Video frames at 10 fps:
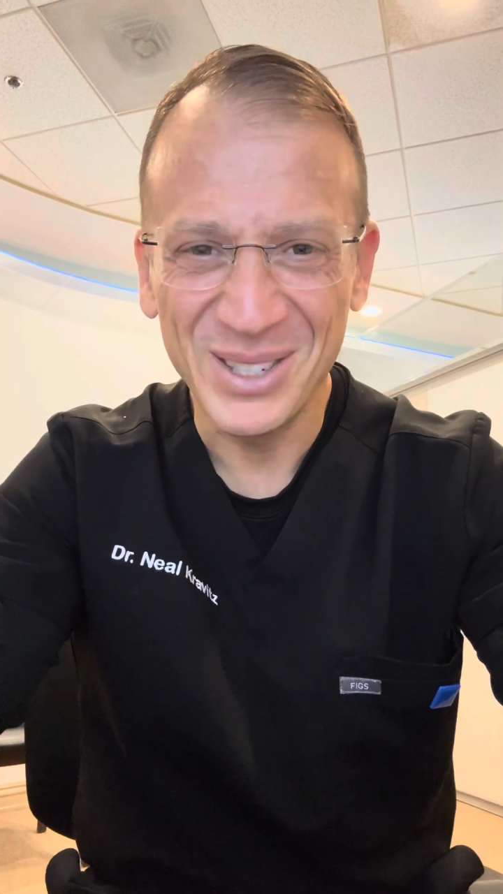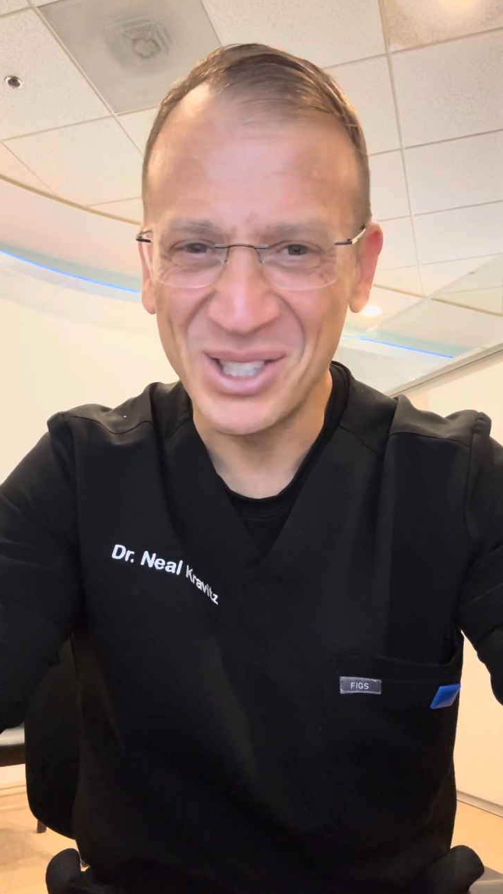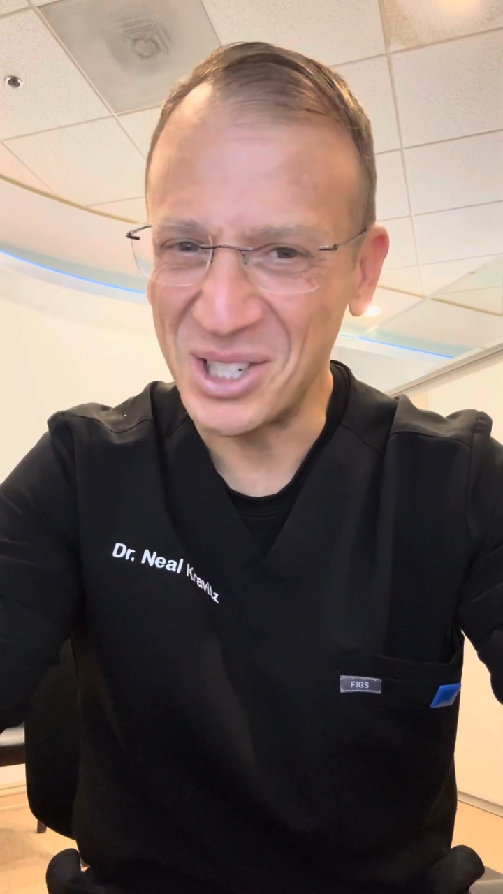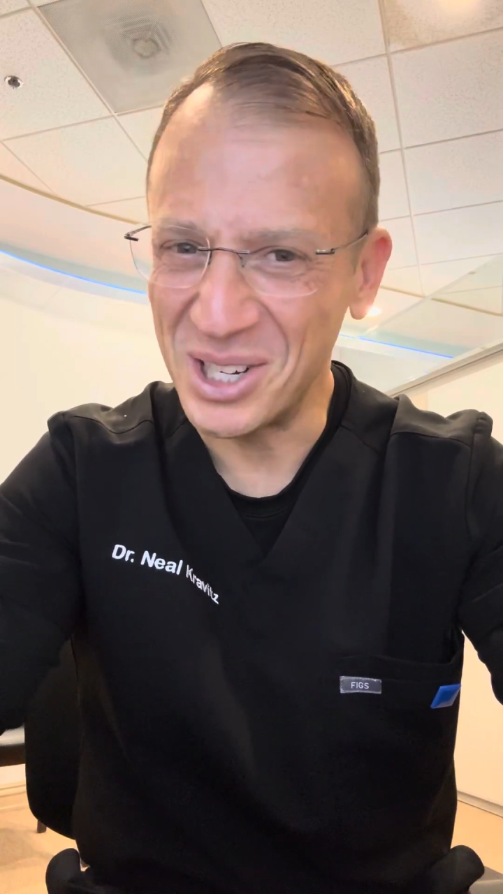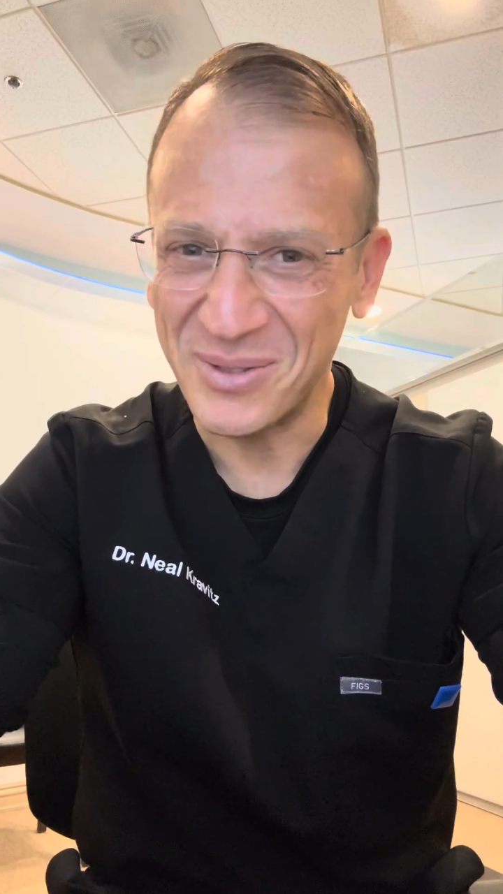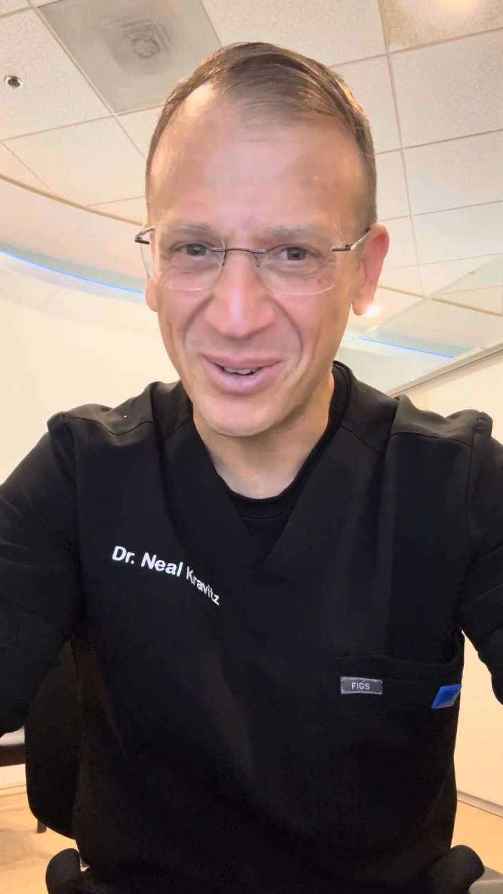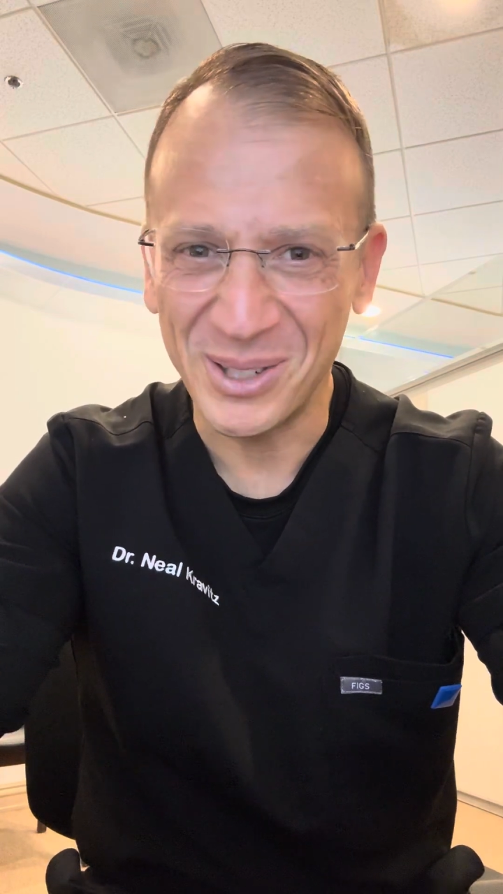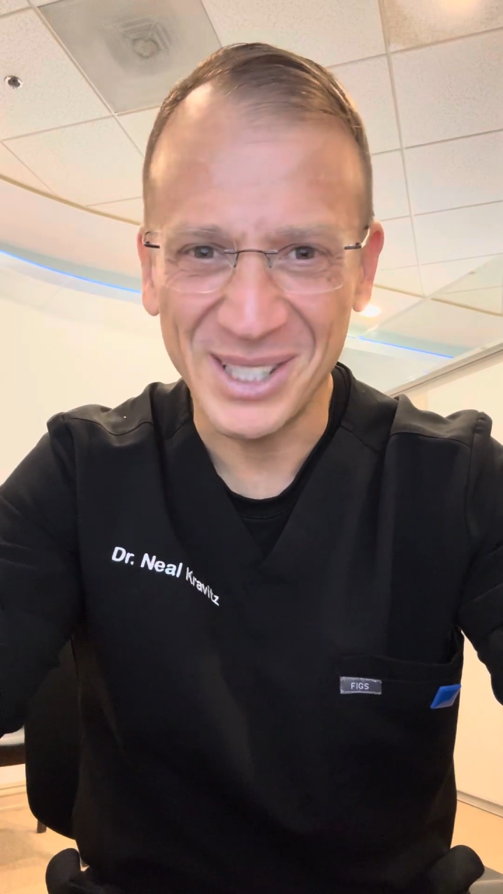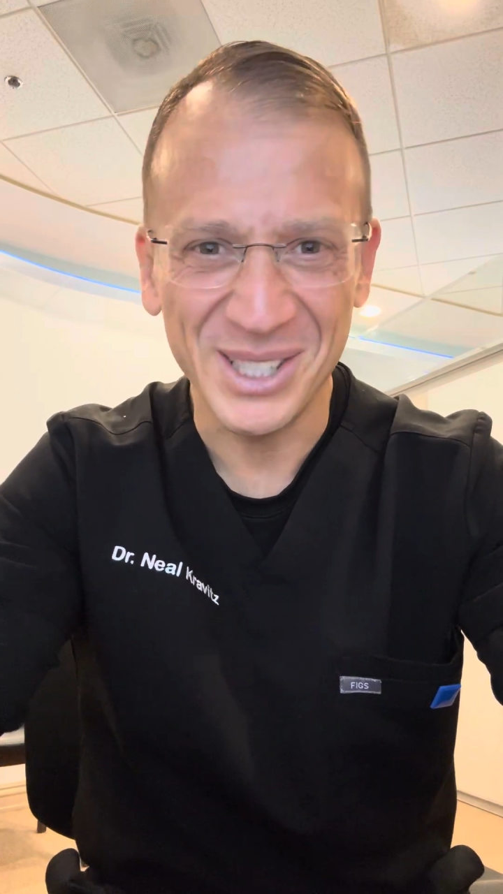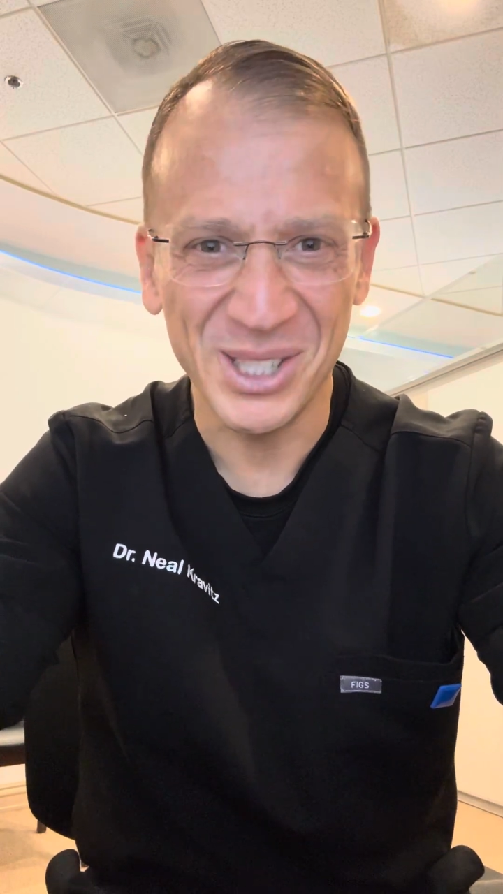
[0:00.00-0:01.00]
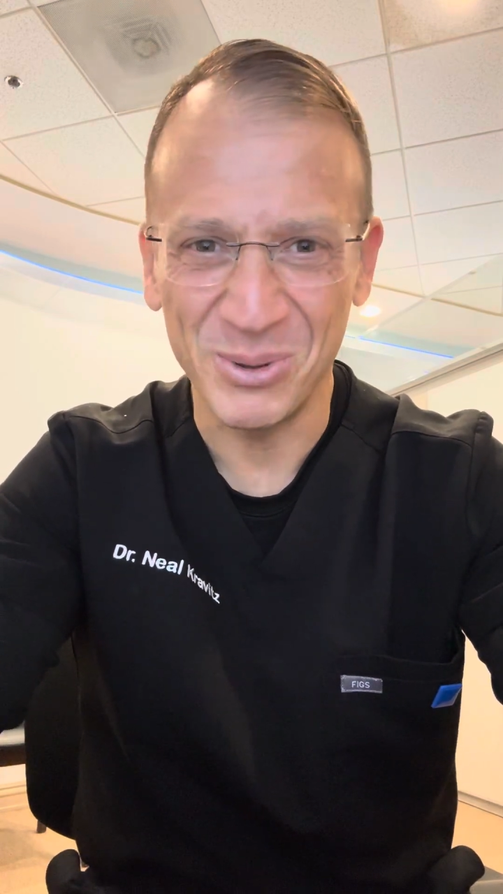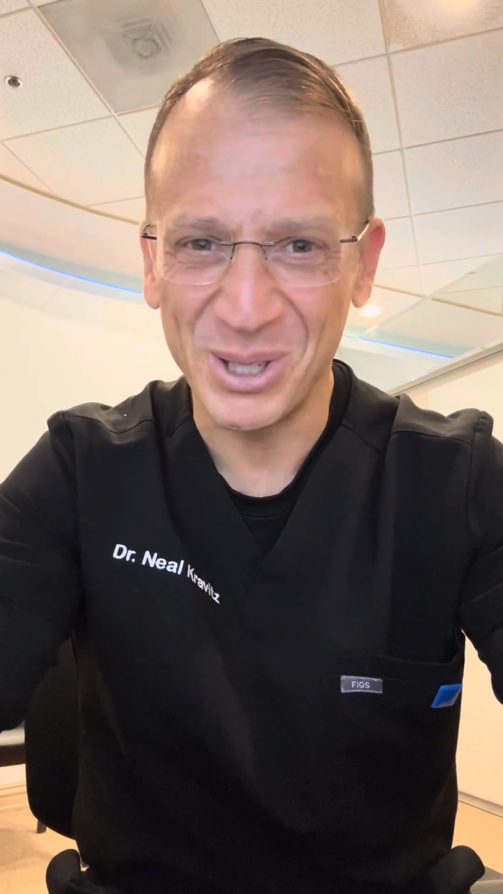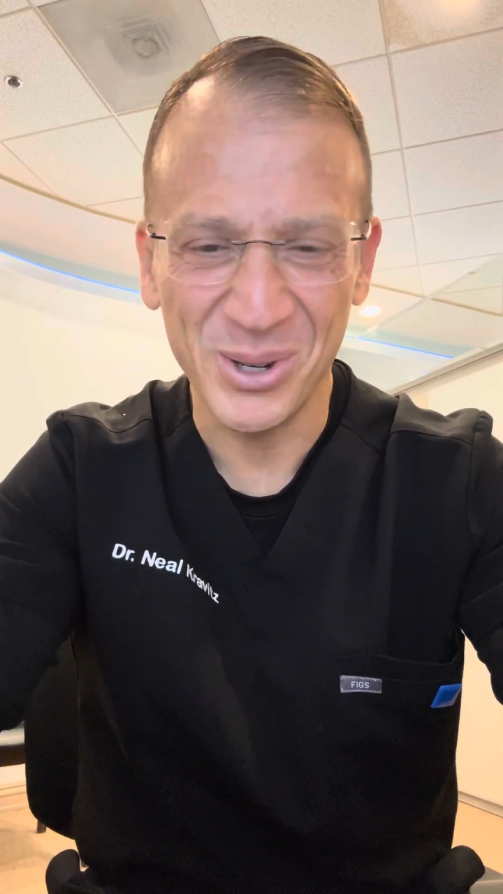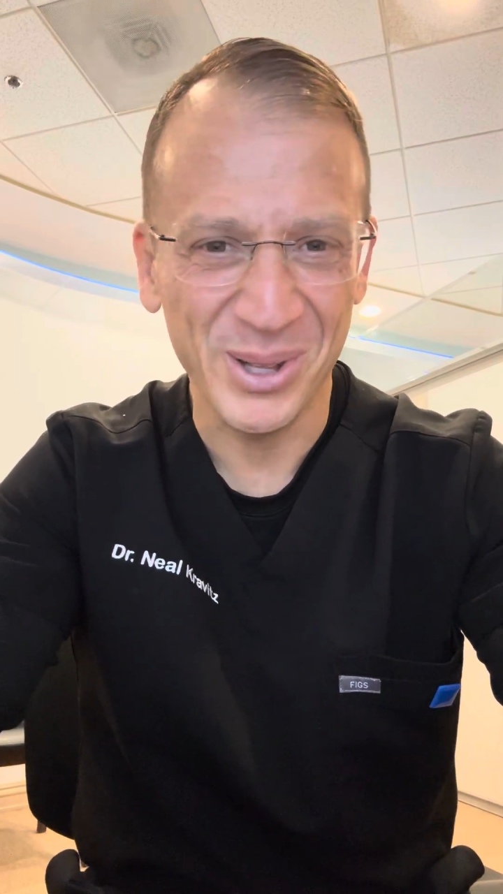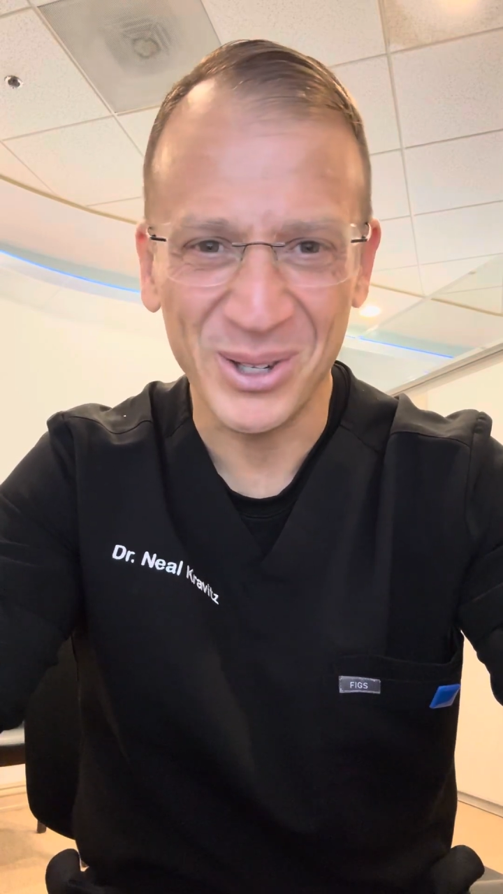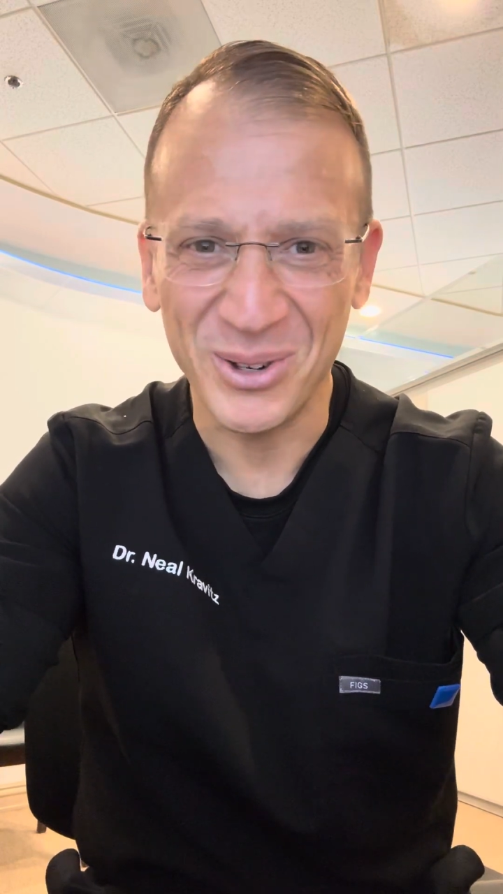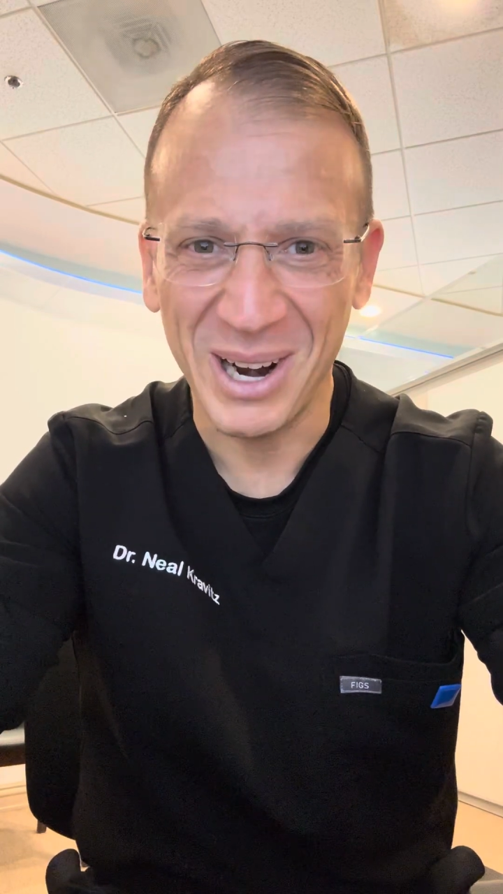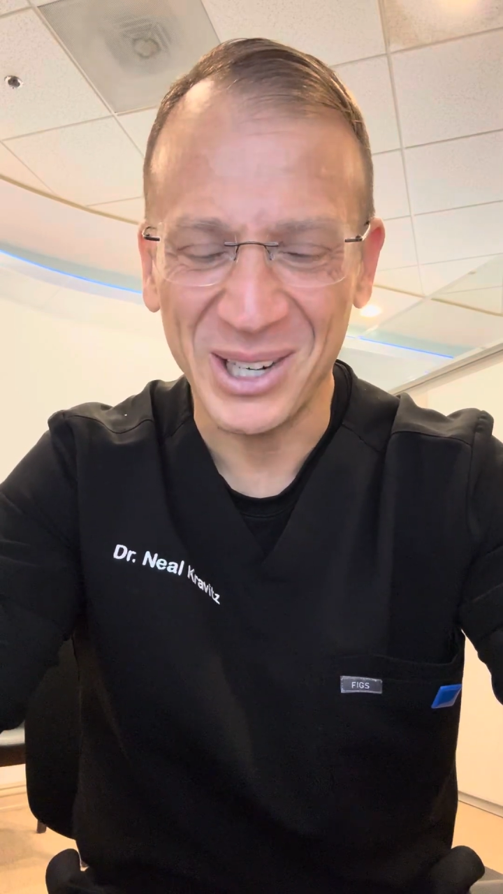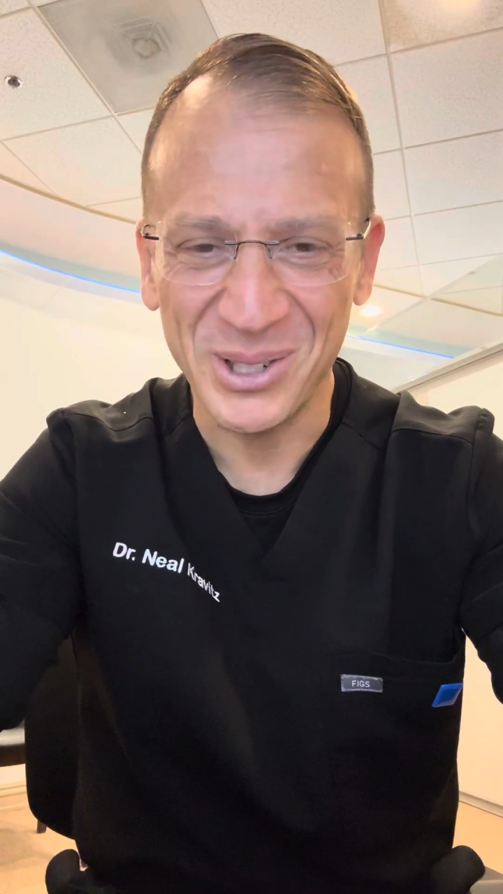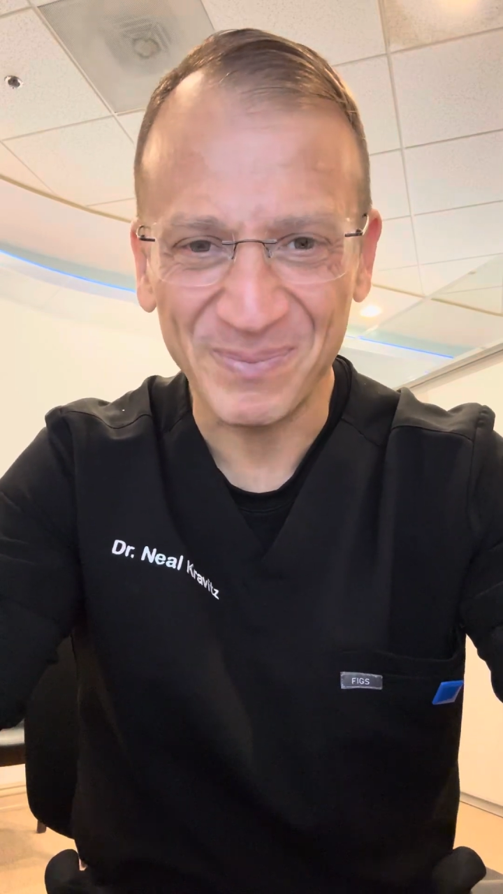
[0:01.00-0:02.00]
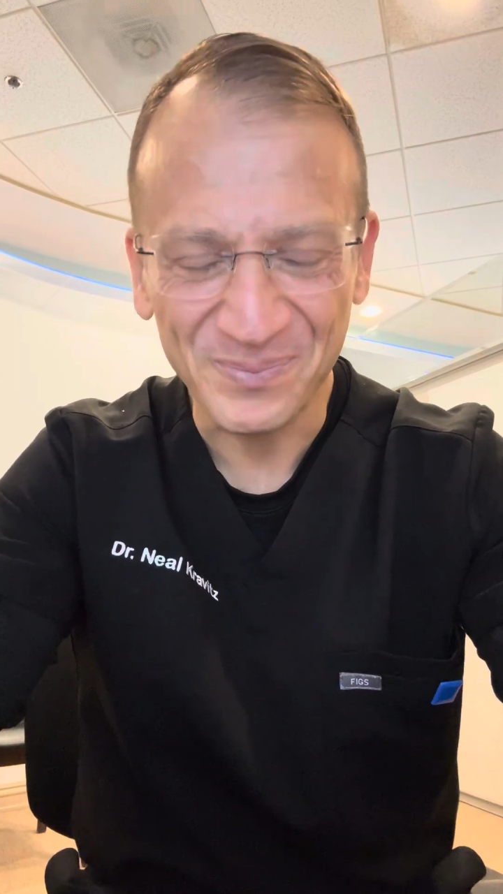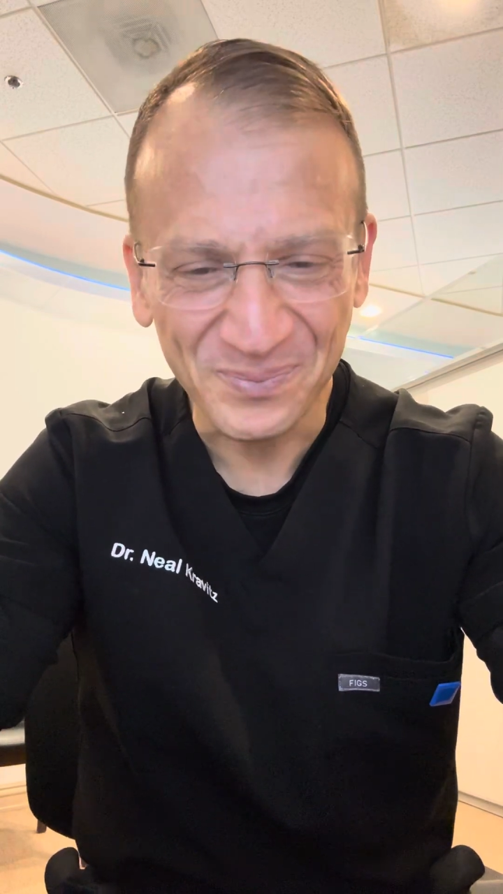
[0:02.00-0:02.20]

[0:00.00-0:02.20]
just for deciduous tooth extraction.